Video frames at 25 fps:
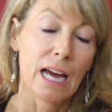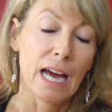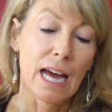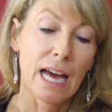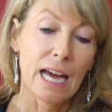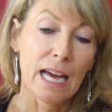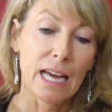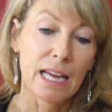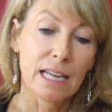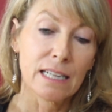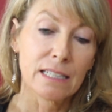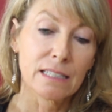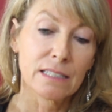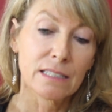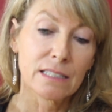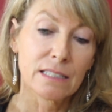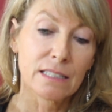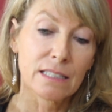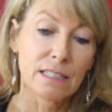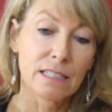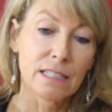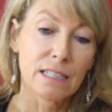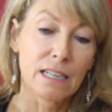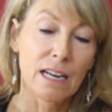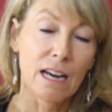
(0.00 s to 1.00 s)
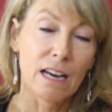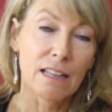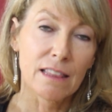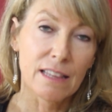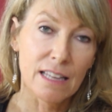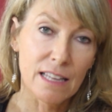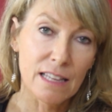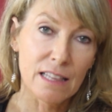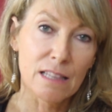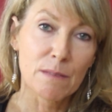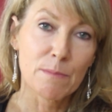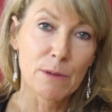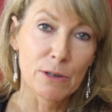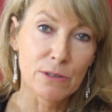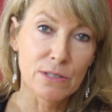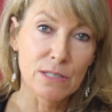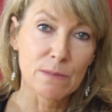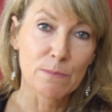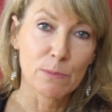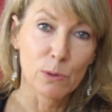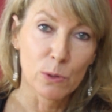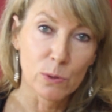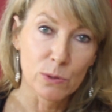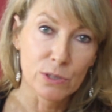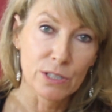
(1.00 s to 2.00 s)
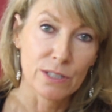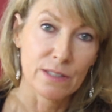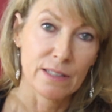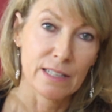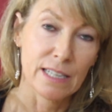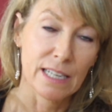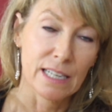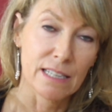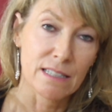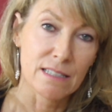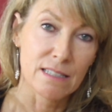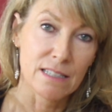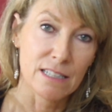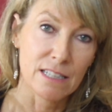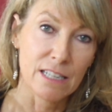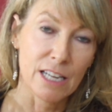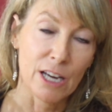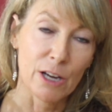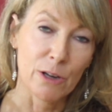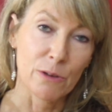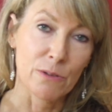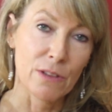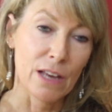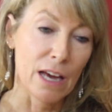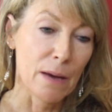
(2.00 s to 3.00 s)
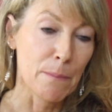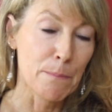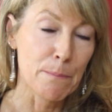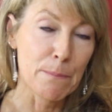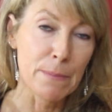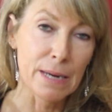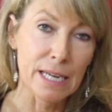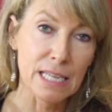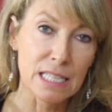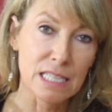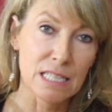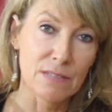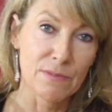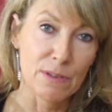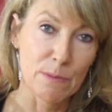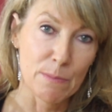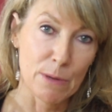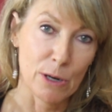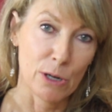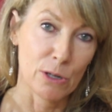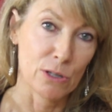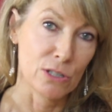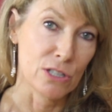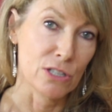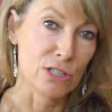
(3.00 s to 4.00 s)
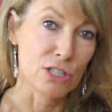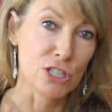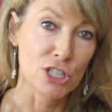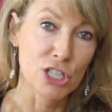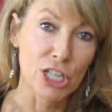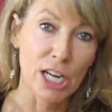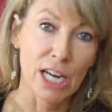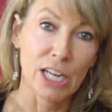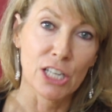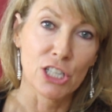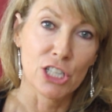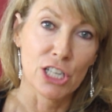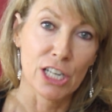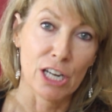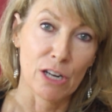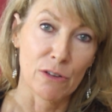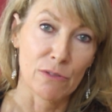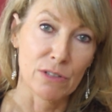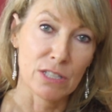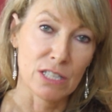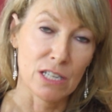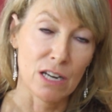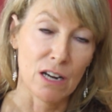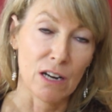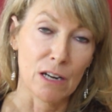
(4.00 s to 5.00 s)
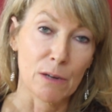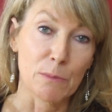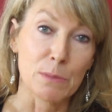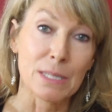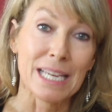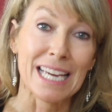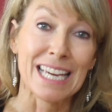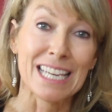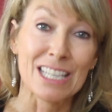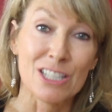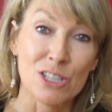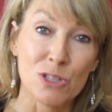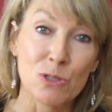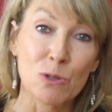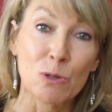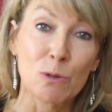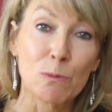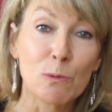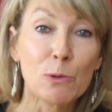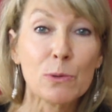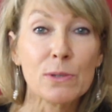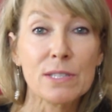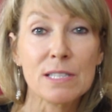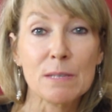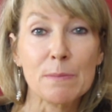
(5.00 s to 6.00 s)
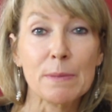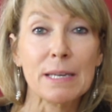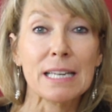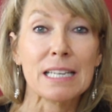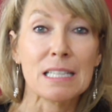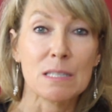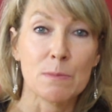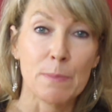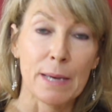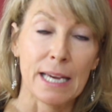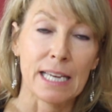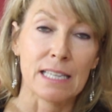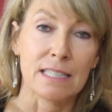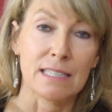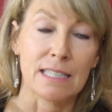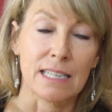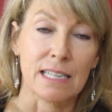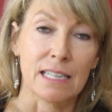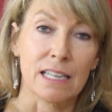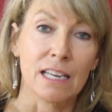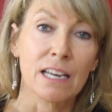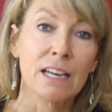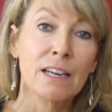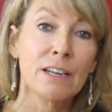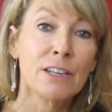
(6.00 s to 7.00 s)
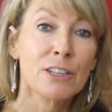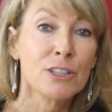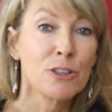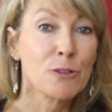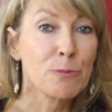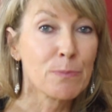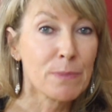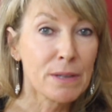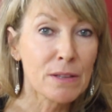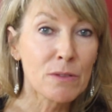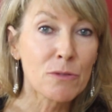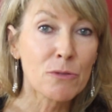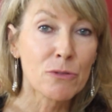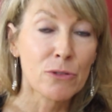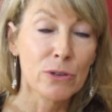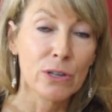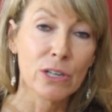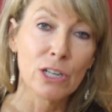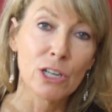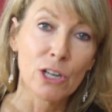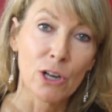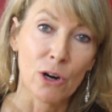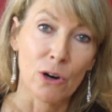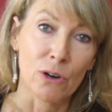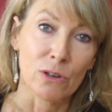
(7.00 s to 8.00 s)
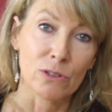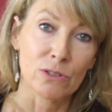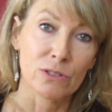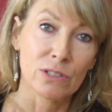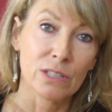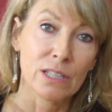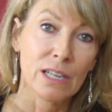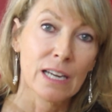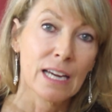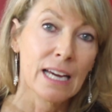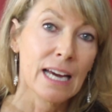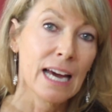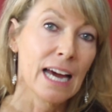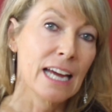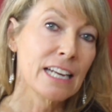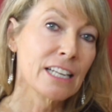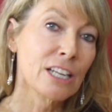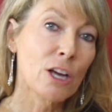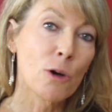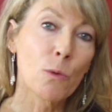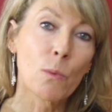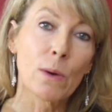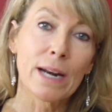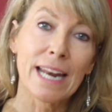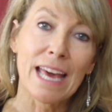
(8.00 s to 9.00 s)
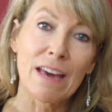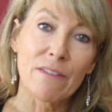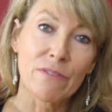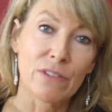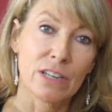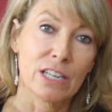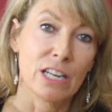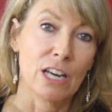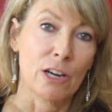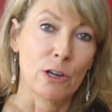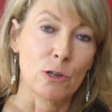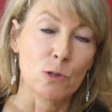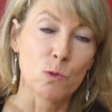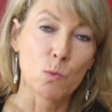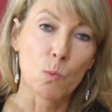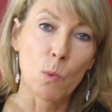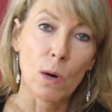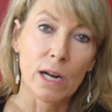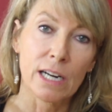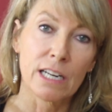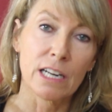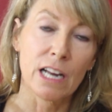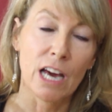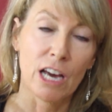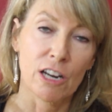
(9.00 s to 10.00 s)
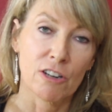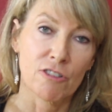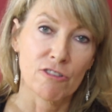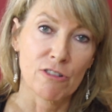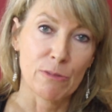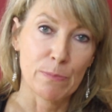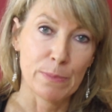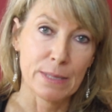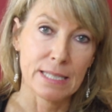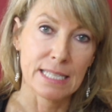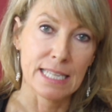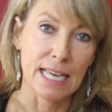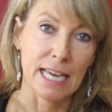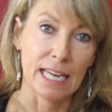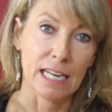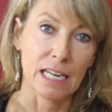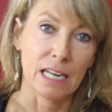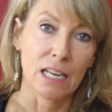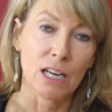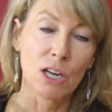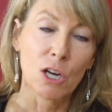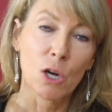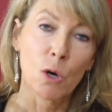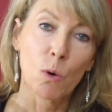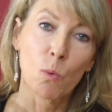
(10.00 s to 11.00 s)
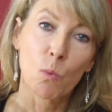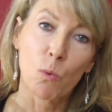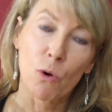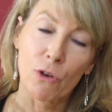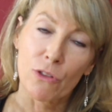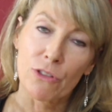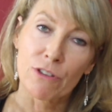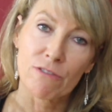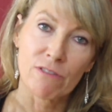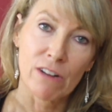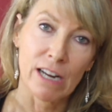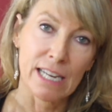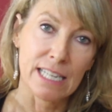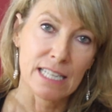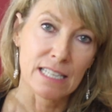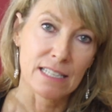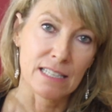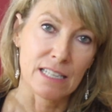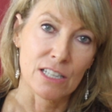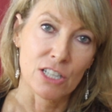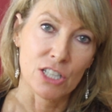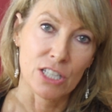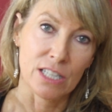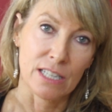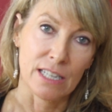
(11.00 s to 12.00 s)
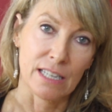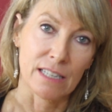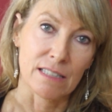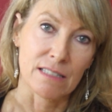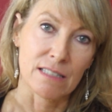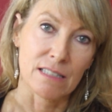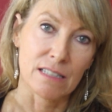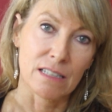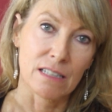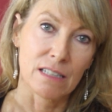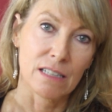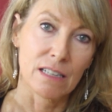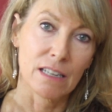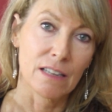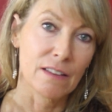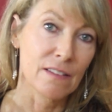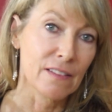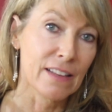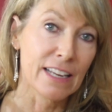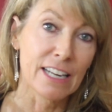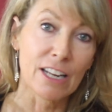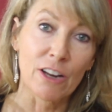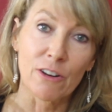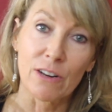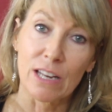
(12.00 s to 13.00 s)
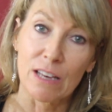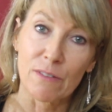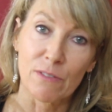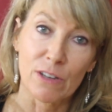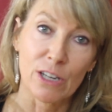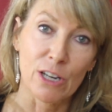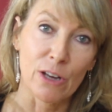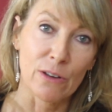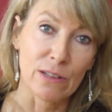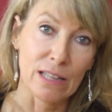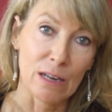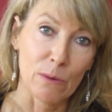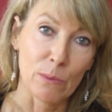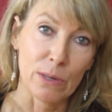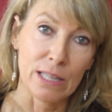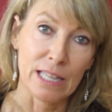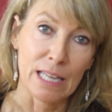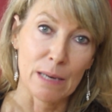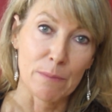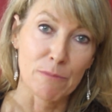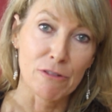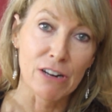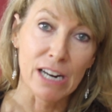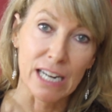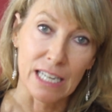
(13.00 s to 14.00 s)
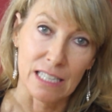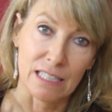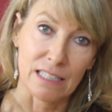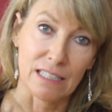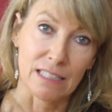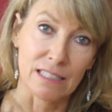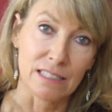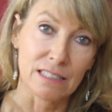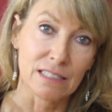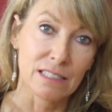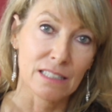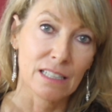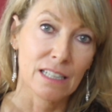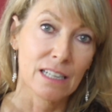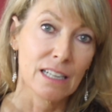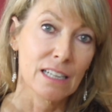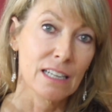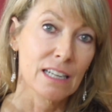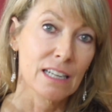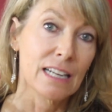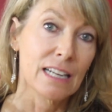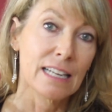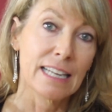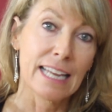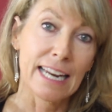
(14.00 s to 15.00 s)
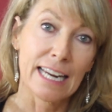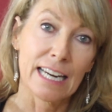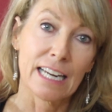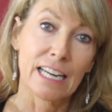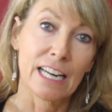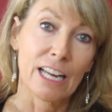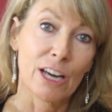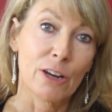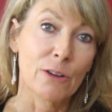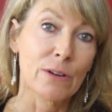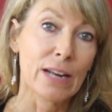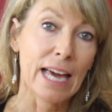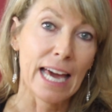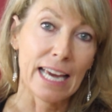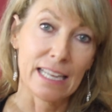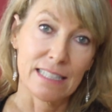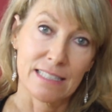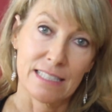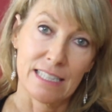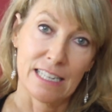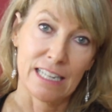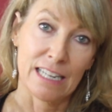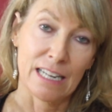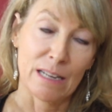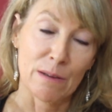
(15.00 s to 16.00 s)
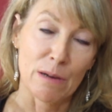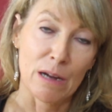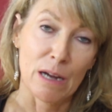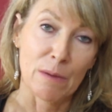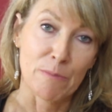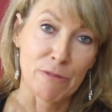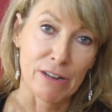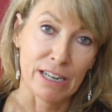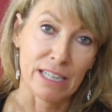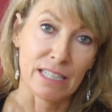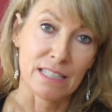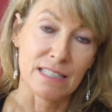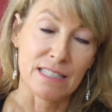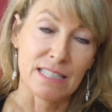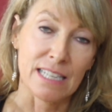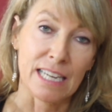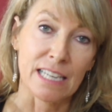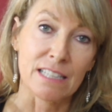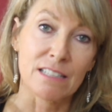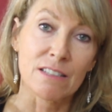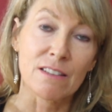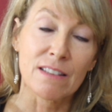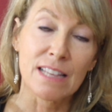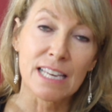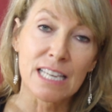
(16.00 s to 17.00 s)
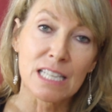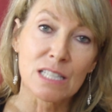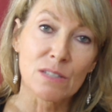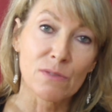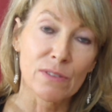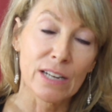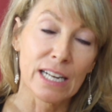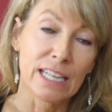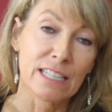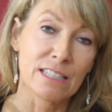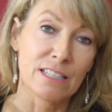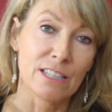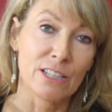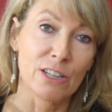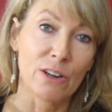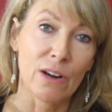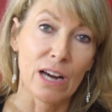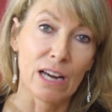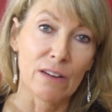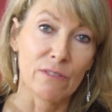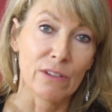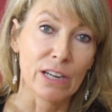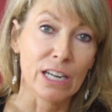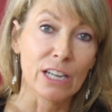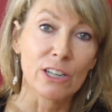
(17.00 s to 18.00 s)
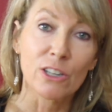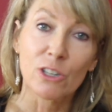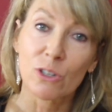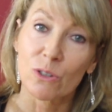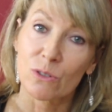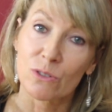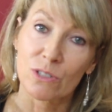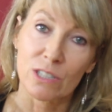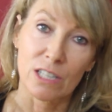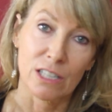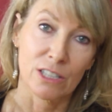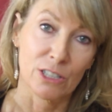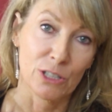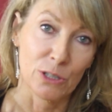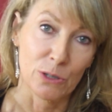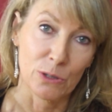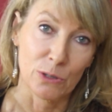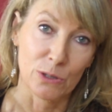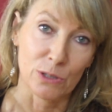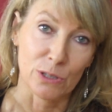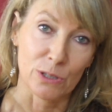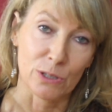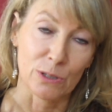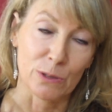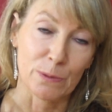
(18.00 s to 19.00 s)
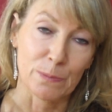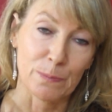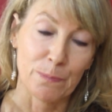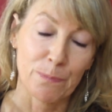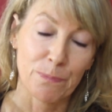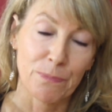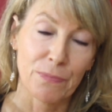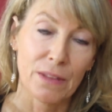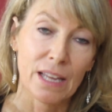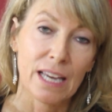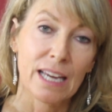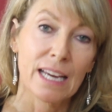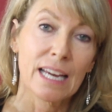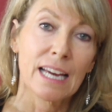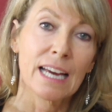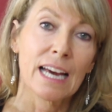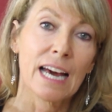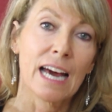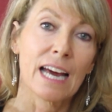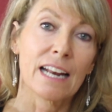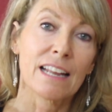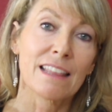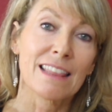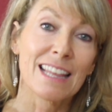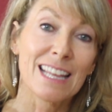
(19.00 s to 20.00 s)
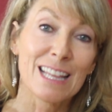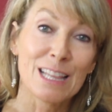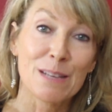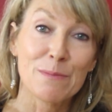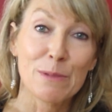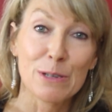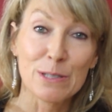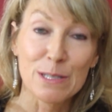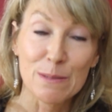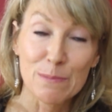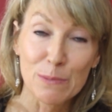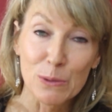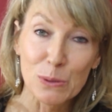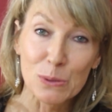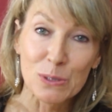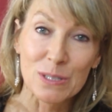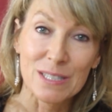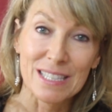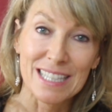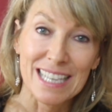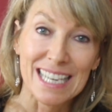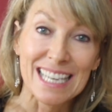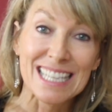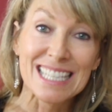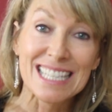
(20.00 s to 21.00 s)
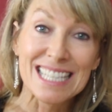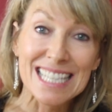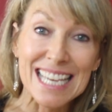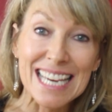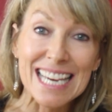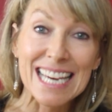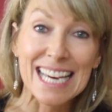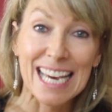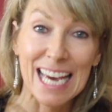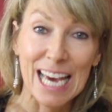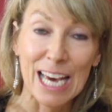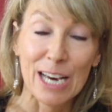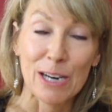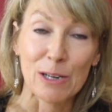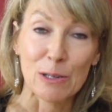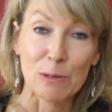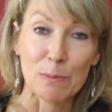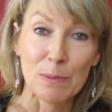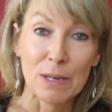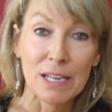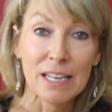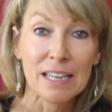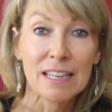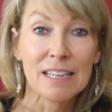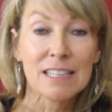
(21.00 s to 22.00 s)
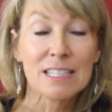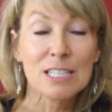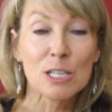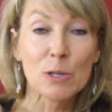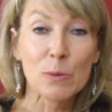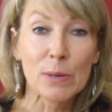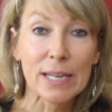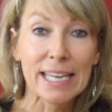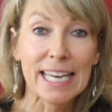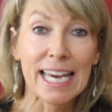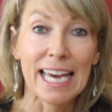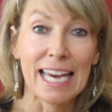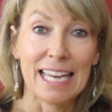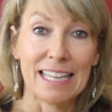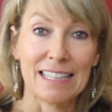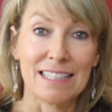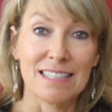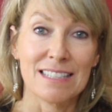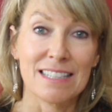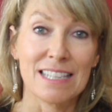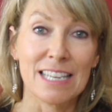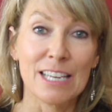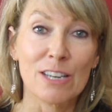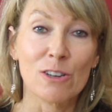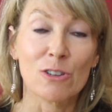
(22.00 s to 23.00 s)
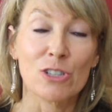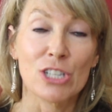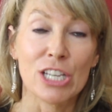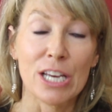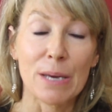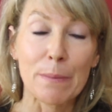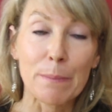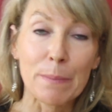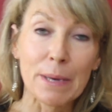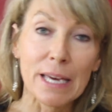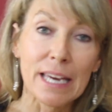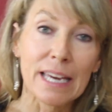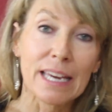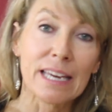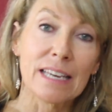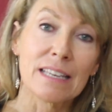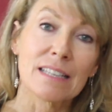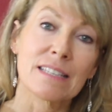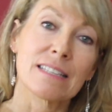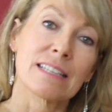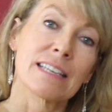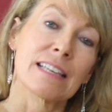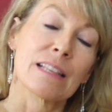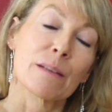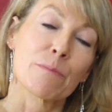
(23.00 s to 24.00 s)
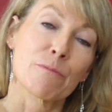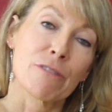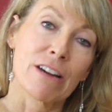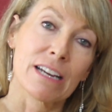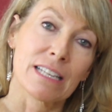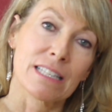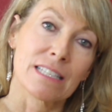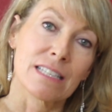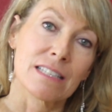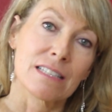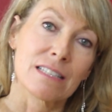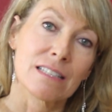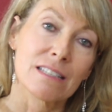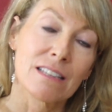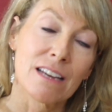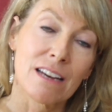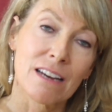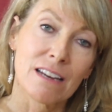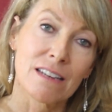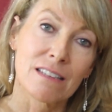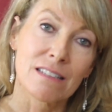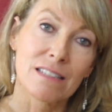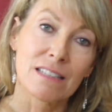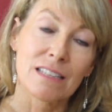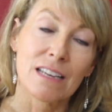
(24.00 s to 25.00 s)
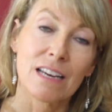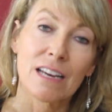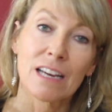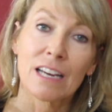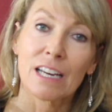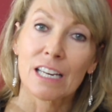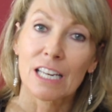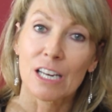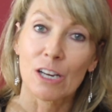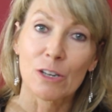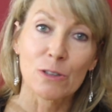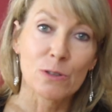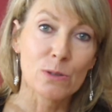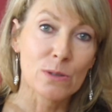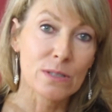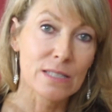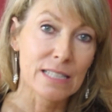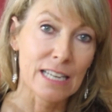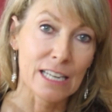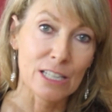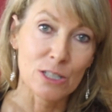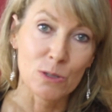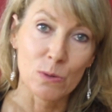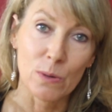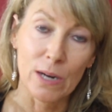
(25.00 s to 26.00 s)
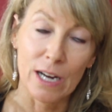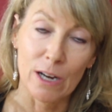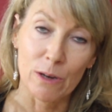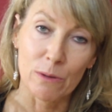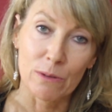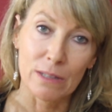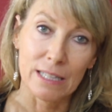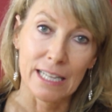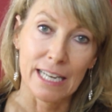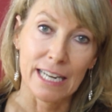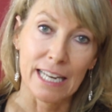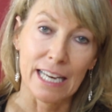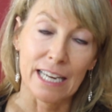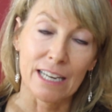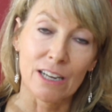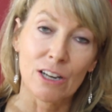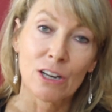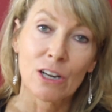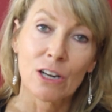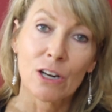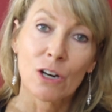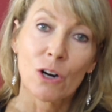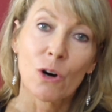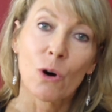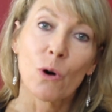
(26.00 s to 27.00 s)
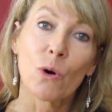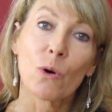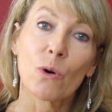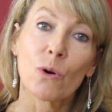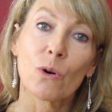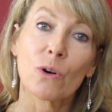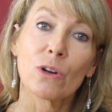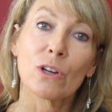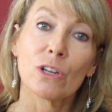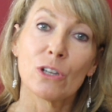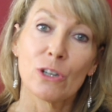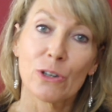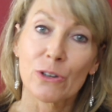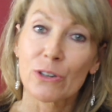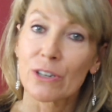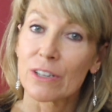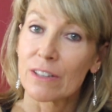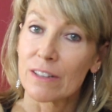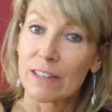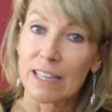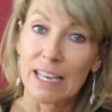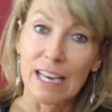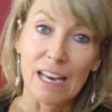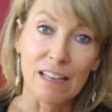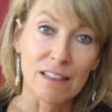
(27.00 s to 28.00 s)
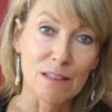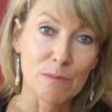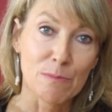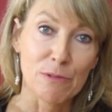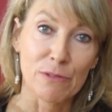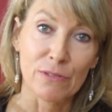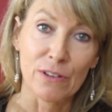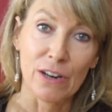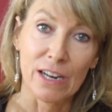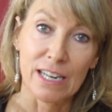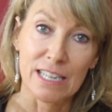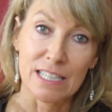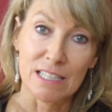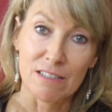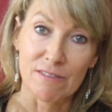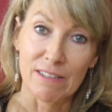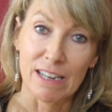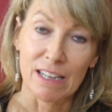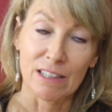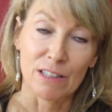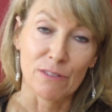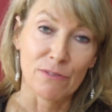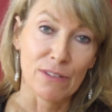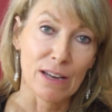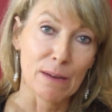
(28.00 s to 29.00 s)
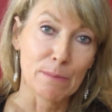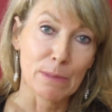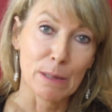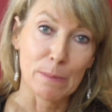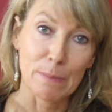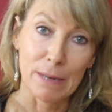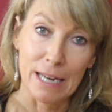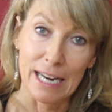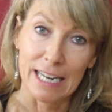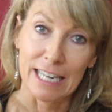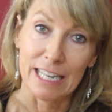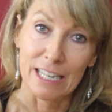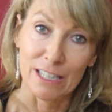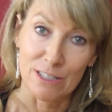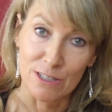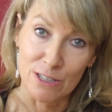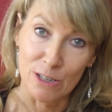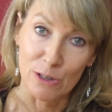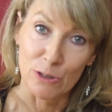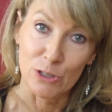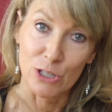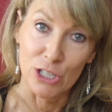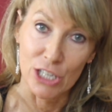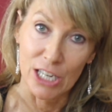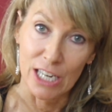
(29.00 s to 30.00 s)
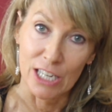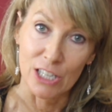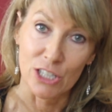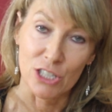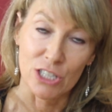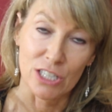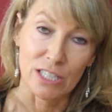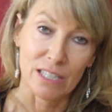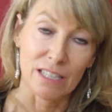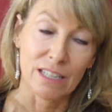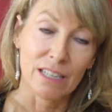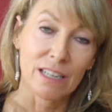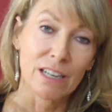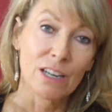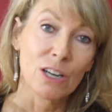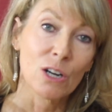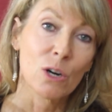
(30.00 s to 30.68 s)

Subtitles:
And I think the most important thing is to know that a mix of emotions changing over time is normal and to be expected. You've been through a lot and no one ever knows 100% what the right decision is. They don't even know that when they're pregnant, let alone ending a pregnancy. So these feelings that you're having are not unusual. And I think the most important thing is seek help. So again, see your GP, see the practice nurse, go to a sexual health clinic, or look at the other providers around, the Family Planning Association